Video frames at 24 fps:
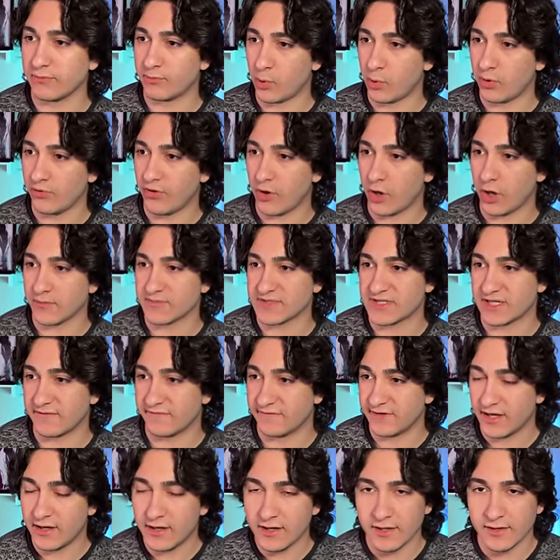both arms at a
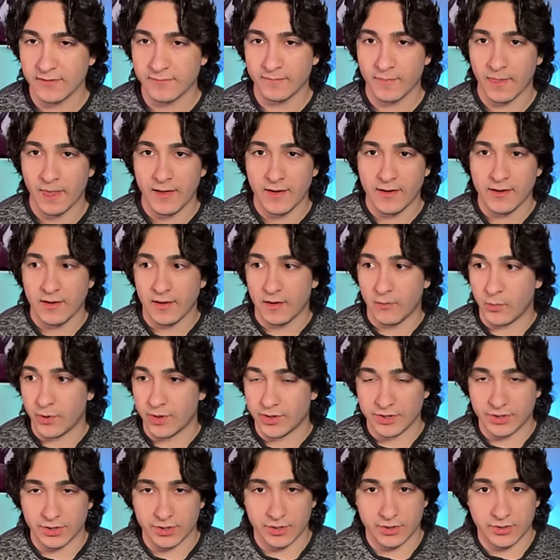time, where
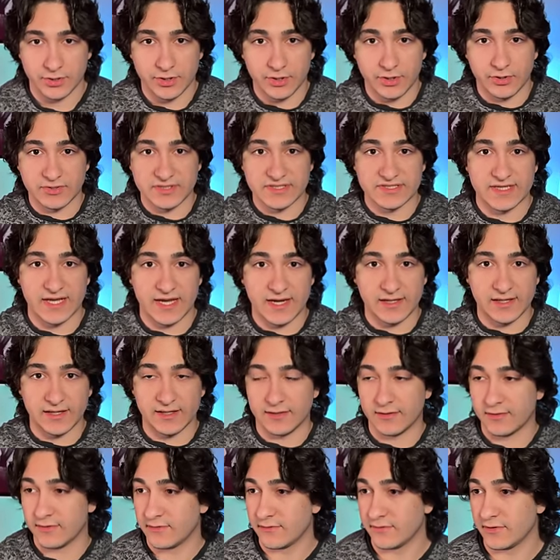you're you know
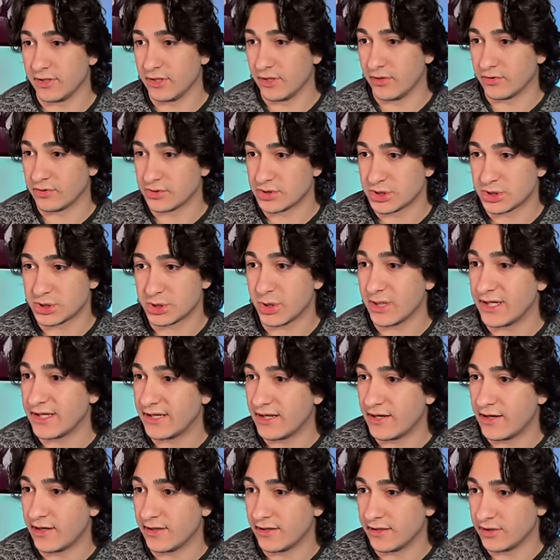standing you know straight
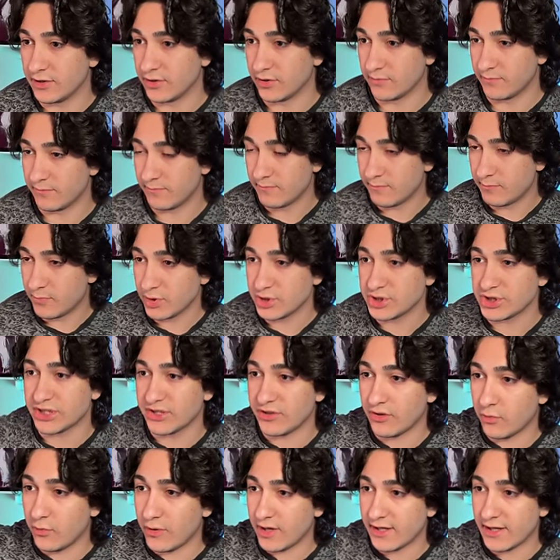on and you're
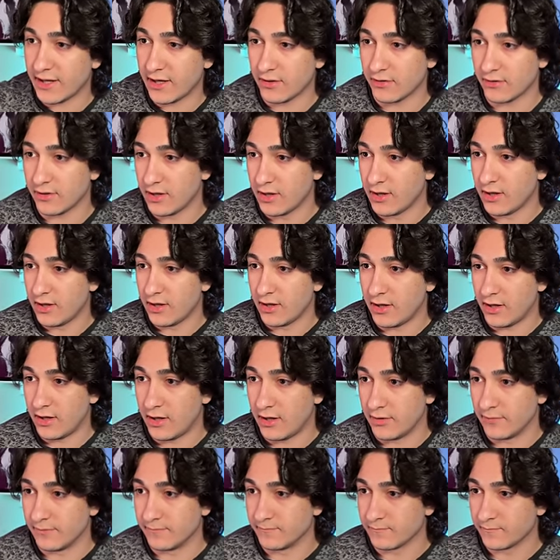pushing the weight out
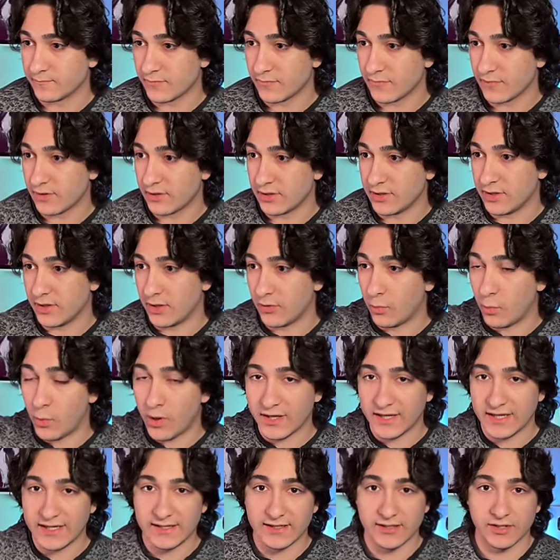um, you know
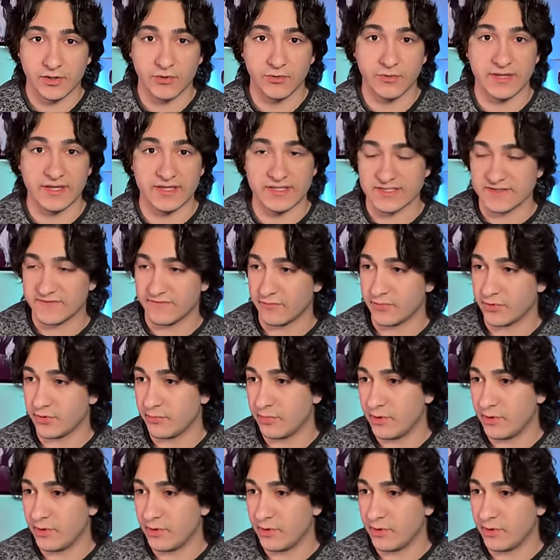180 degrees from your